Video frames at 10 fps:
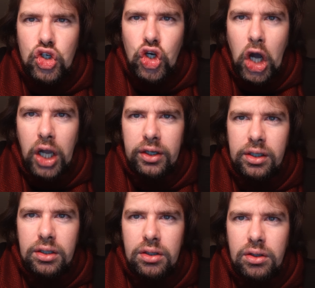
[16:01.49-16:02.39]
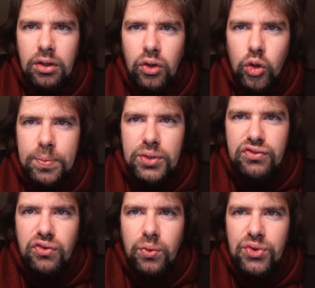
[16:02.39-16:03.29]
none who put
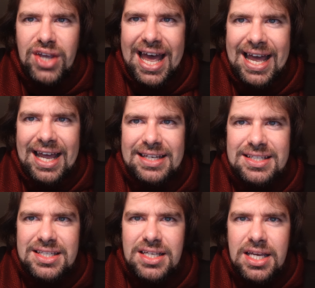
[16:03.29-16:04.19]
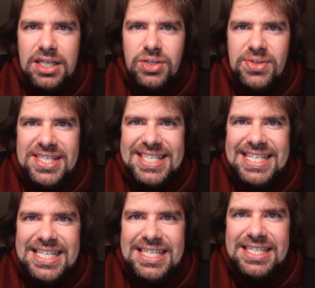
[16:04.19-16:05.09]
forth hand to
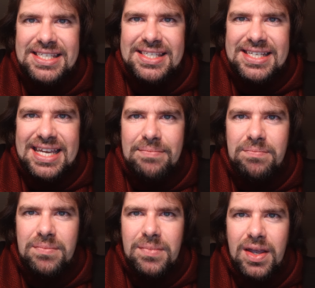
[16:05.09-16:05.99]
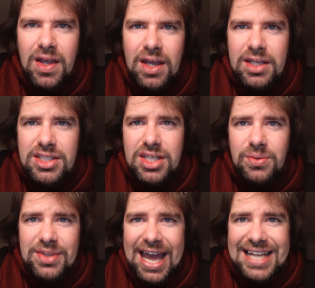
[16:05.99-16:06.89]
seize him,
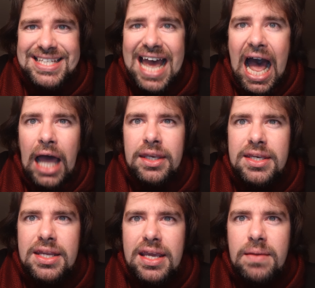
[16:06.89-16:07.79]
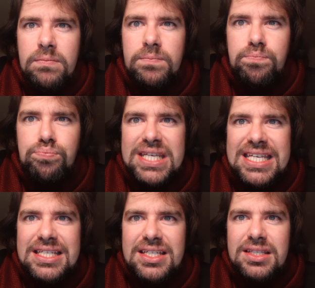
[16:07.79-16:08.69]
so that
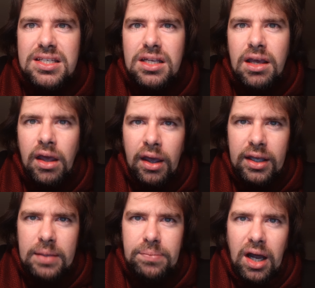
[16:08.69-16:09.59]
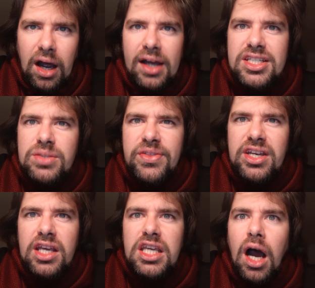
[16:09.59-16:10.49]
unimpeded he passed
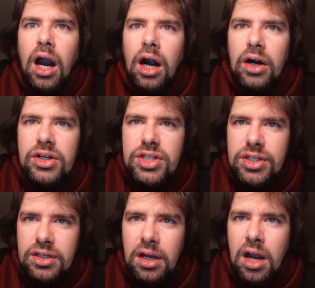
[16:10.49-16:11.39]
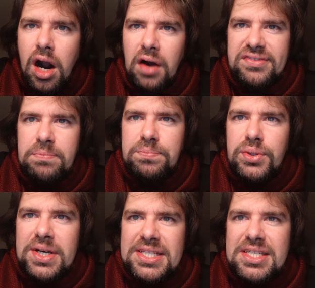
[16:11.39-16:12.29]
within a yard of the
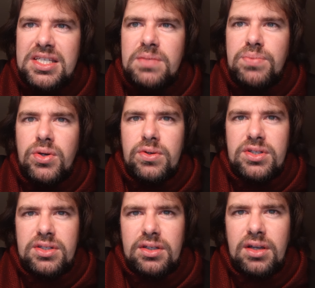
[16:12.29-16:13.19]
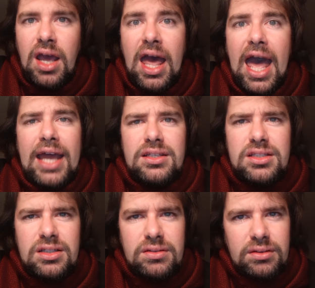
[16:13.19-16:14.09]
prince's person, and,